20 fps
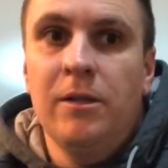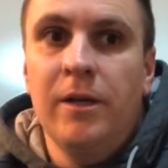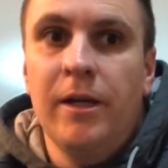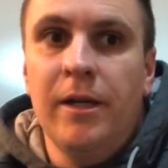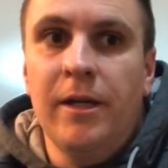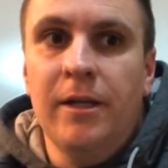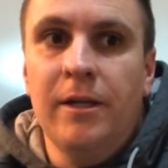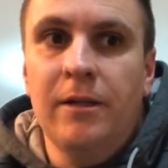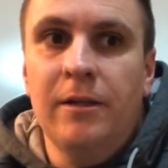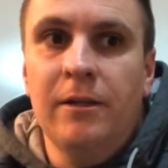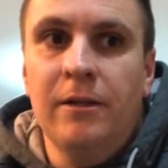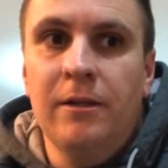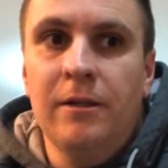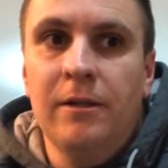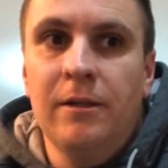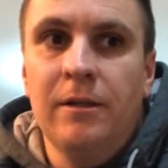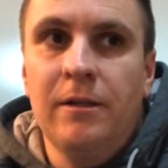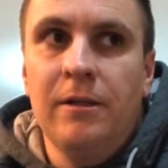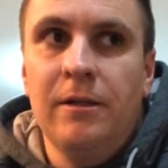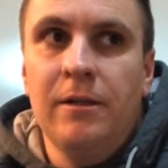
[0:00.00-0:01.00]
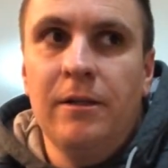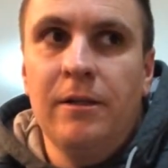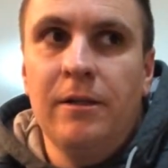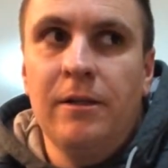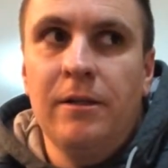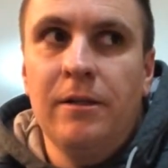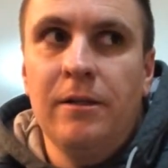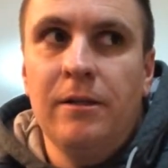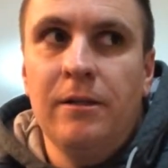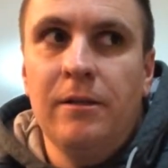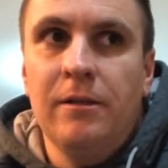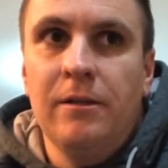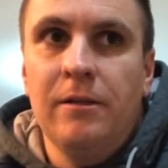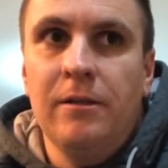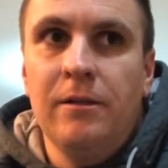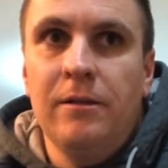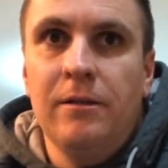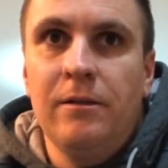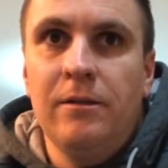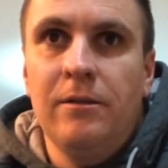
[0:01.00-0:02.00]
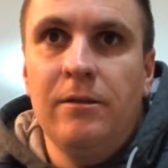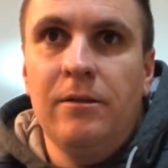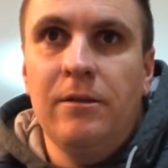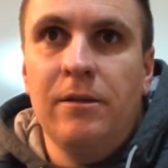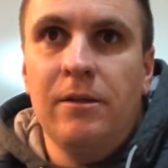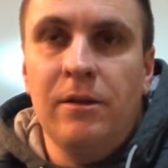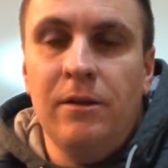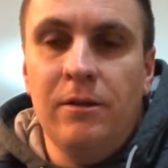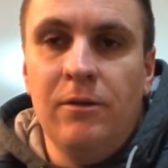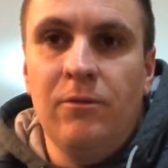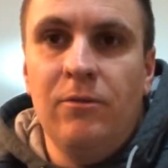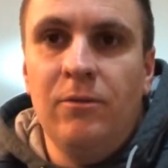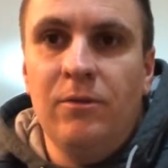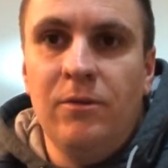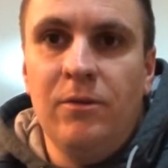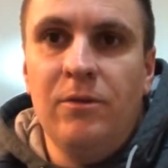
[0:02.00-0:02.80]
And so do